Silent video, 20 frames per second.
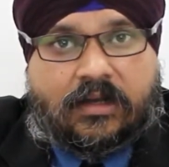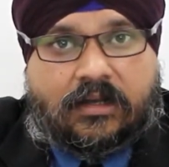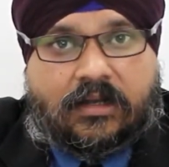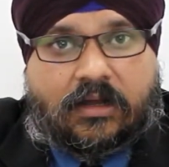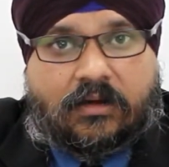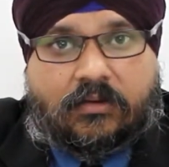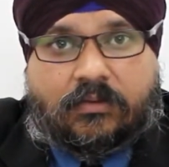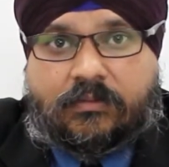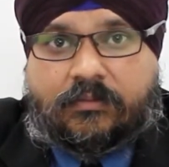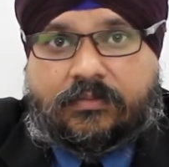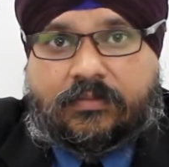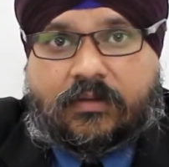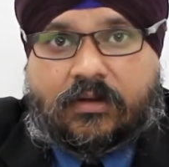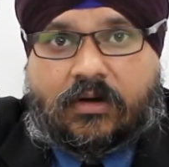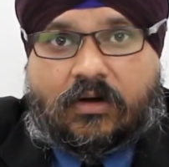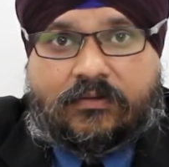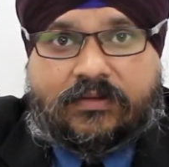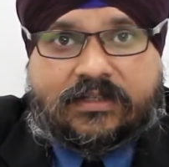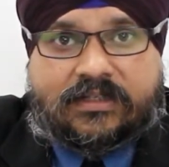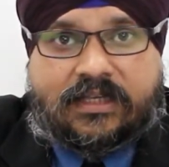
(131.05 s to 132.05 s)
Now
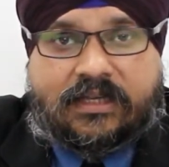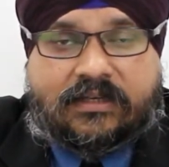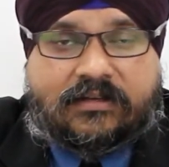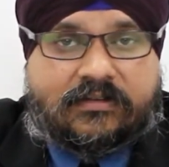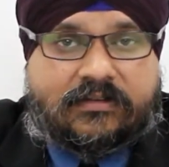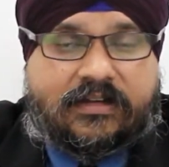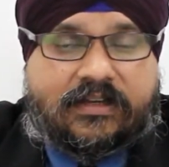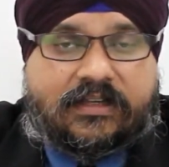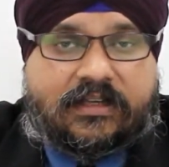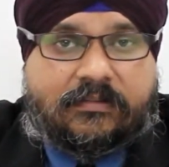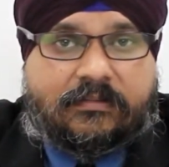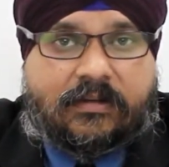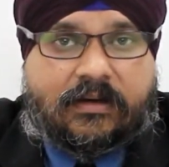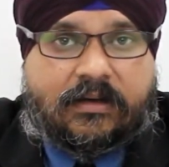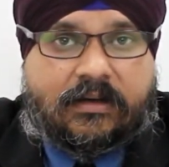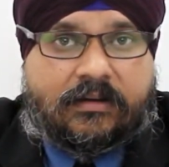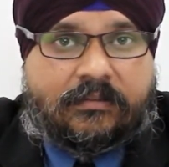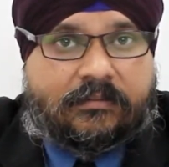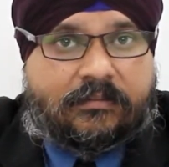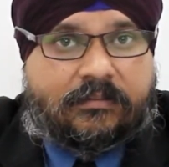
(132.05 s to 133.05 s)
obviously the Six
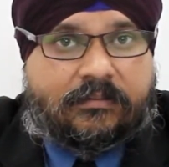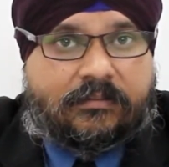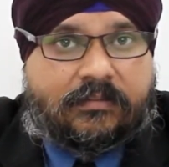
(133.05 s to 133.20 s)
Sigma